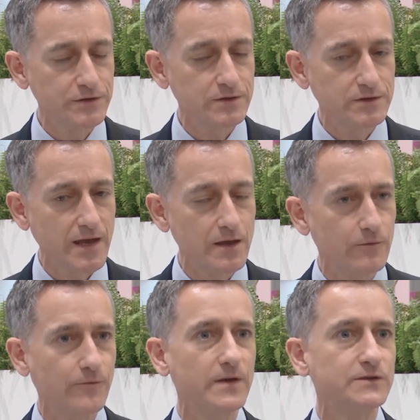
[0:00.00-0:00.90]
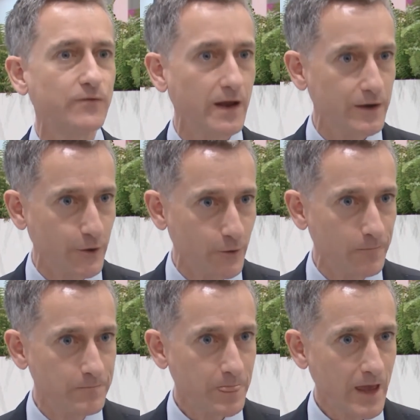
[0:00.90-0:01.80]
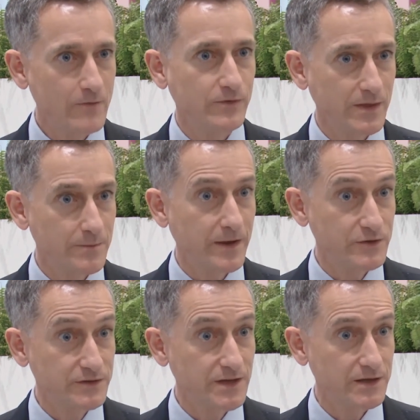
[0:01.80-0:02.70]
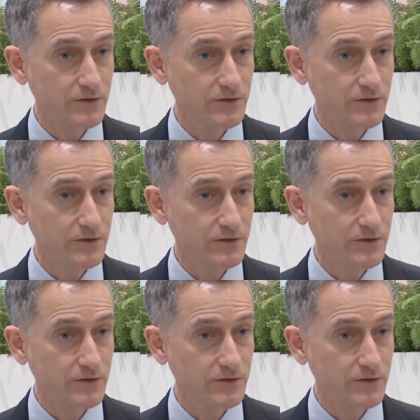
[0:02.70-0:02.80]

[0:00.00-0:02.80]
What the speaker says: take at face value everything the patient says.